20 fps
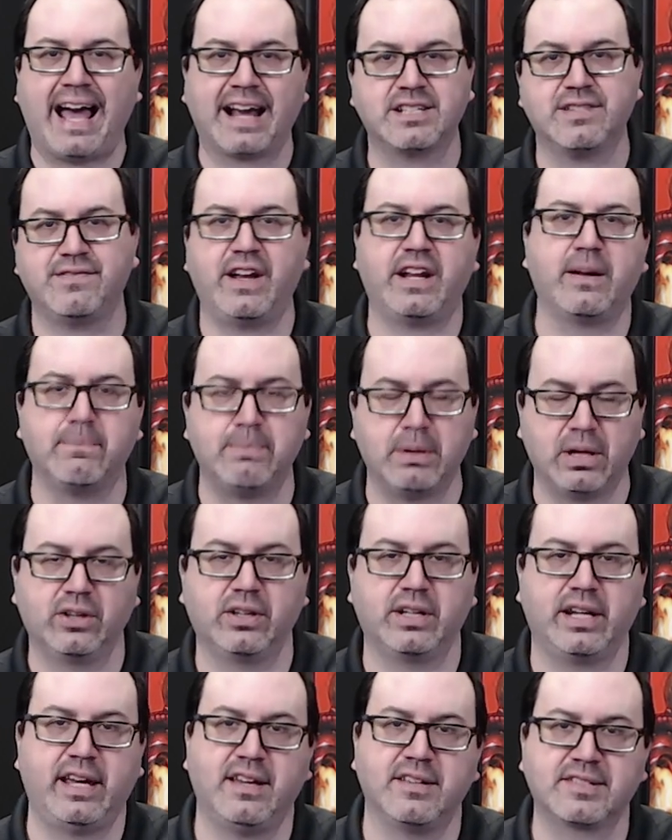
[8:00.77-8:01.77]
activate
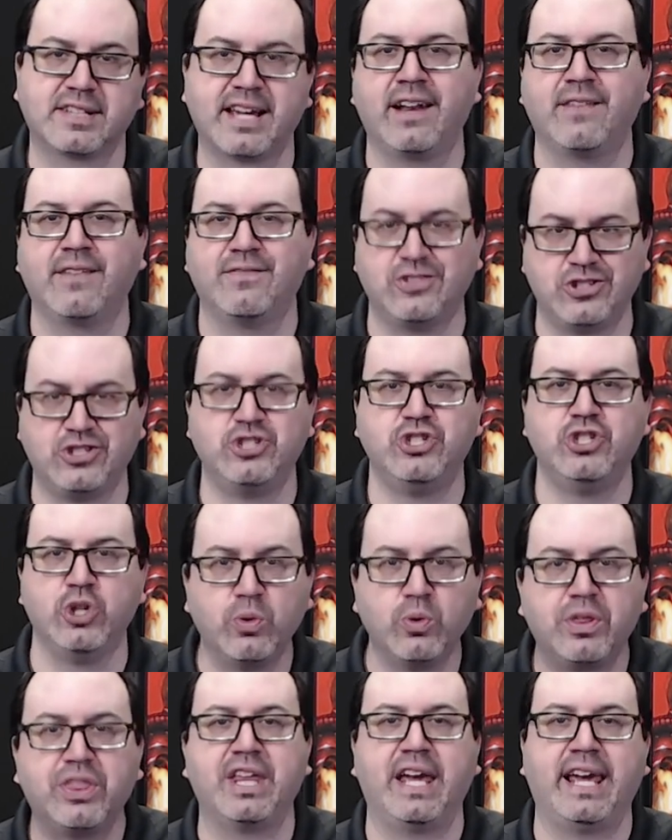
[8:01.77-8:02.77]
abilities, kind of
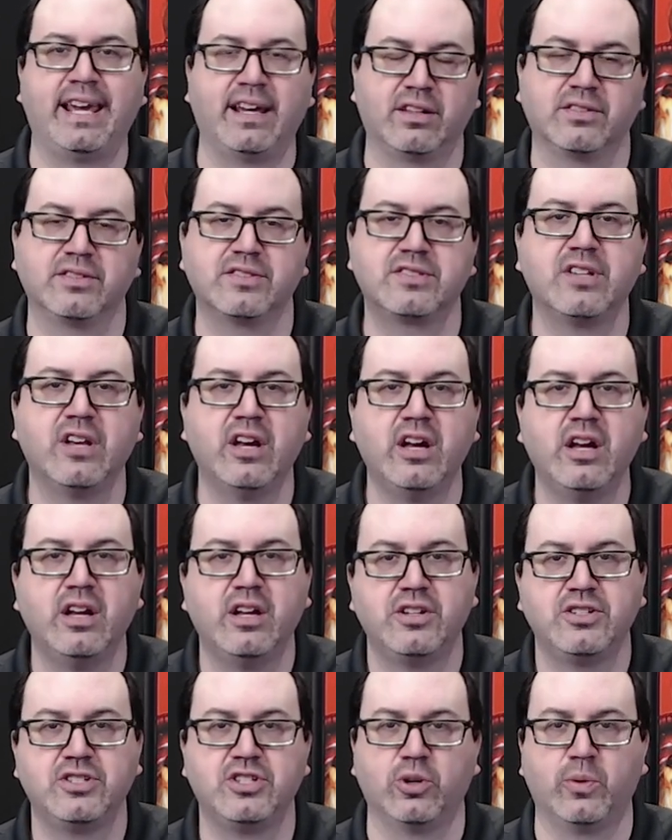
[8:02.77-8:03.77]
do things
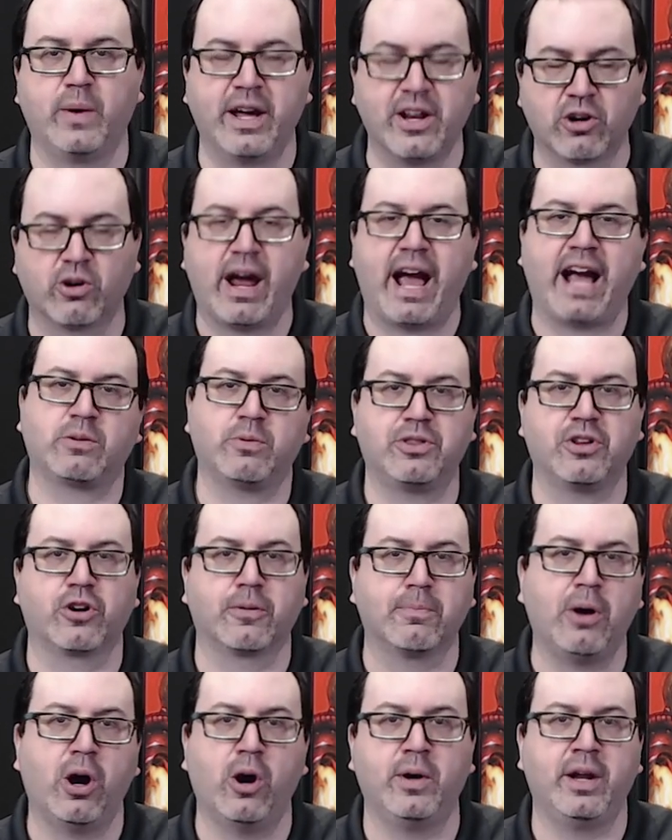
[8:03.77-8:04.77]
to interact with
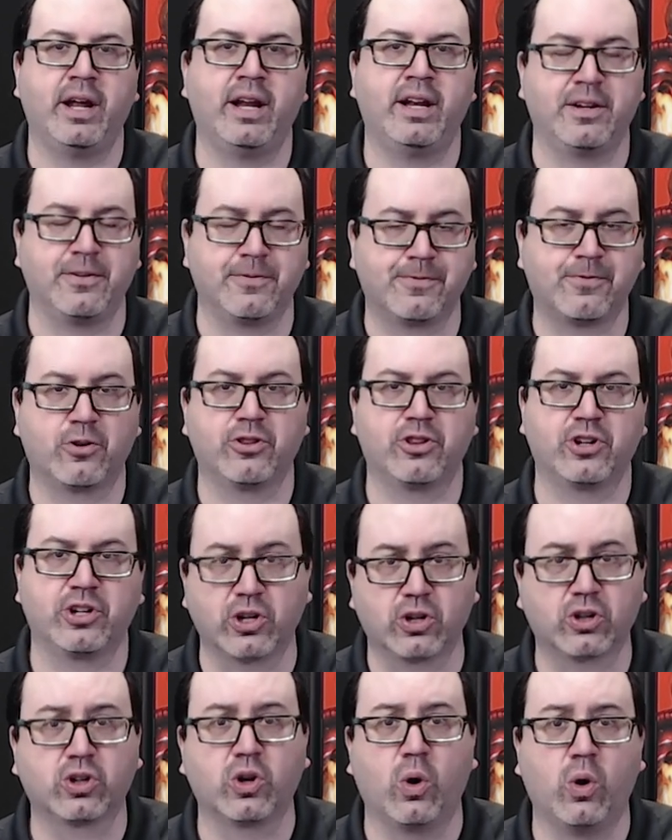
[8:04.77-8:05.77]
your opponent and further
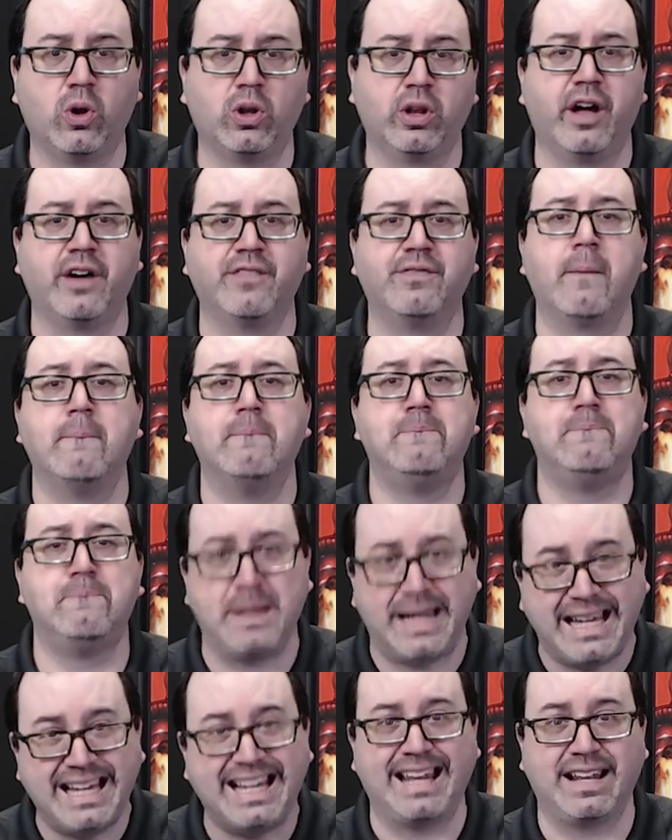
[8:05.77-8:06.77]
your goal
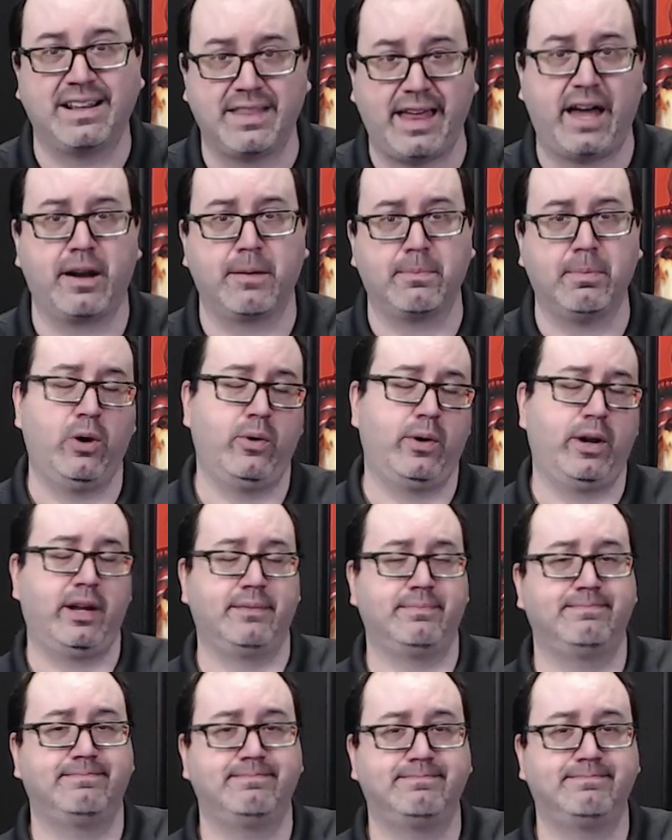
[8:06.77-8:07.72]
of beating that opponent.